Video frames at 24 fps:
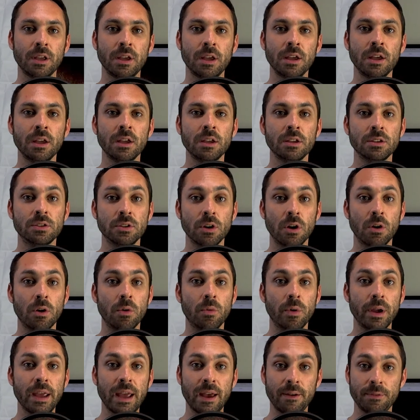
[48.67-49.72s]
So
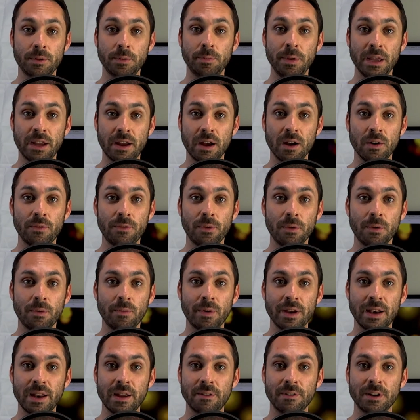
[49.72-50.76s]
we have to be careful
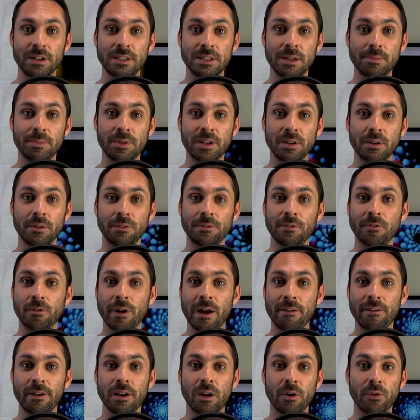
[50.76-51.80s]
whenever tempted of
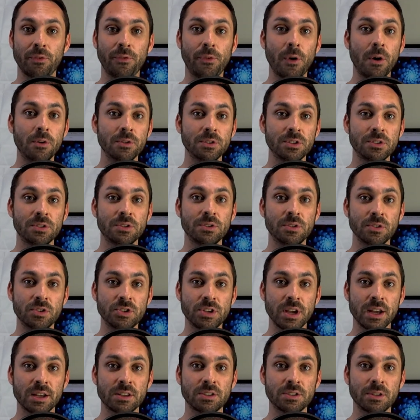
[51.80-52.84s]
grabbing our phones to
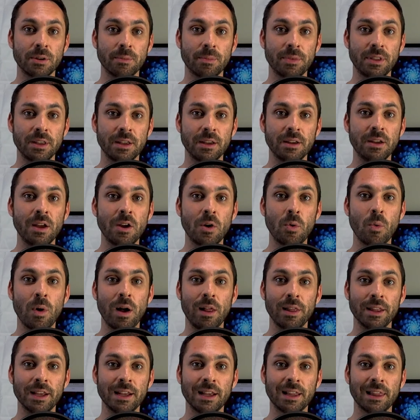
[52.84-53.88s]
check something
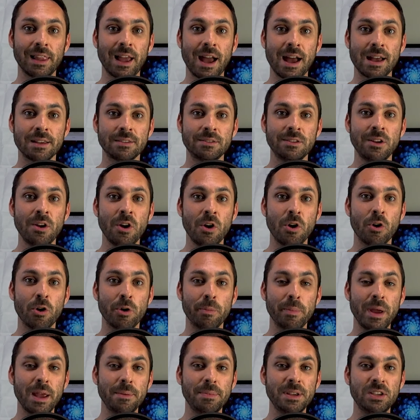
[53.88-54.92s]
while in class, or
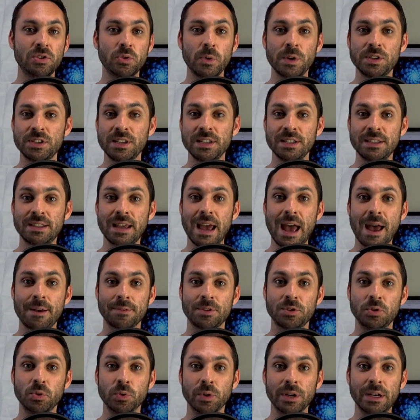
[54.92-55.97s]
maybe switching
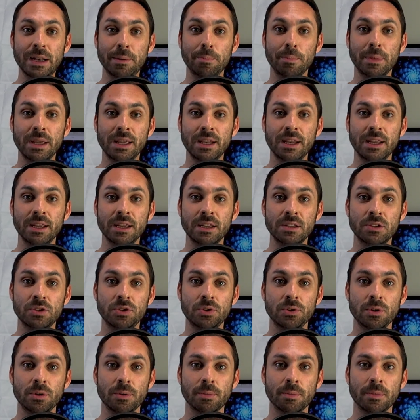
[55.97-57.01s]
tabs during a meeting in
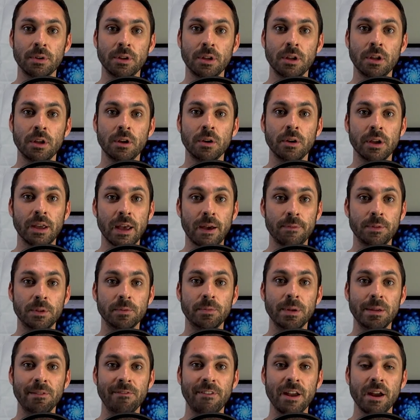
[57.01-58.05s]
Zoom. We have to
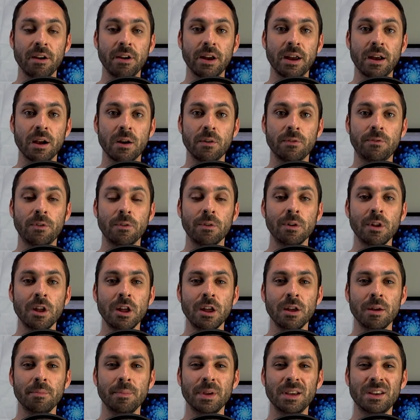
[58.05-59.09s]
be very careful
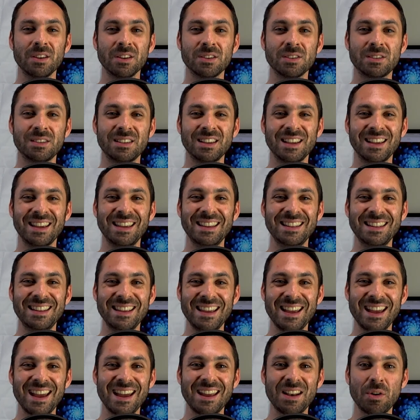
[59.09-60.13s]
because in
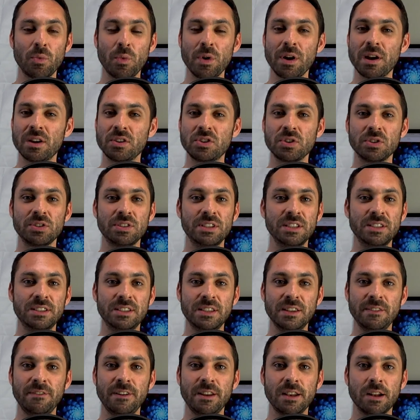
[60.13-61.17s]
the end, we are just
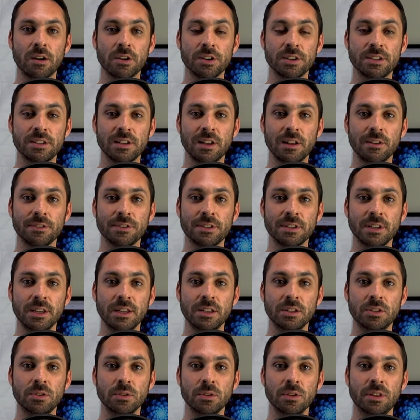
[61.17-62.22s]
deceiving ourselves
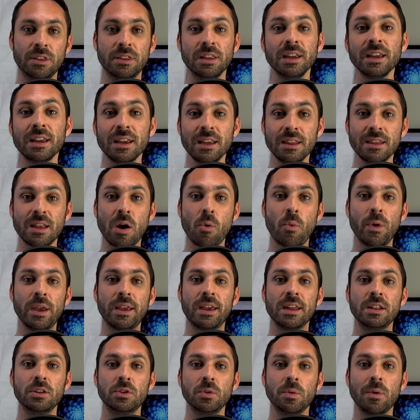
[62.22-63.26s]
into thinking that we
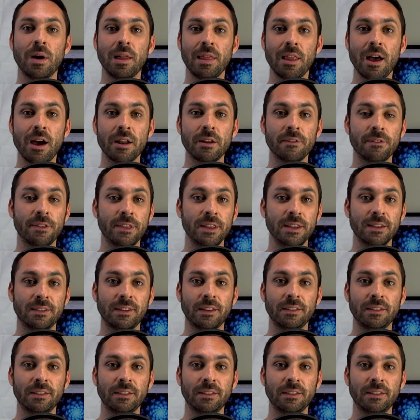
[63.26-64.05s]
can do a lot of things at the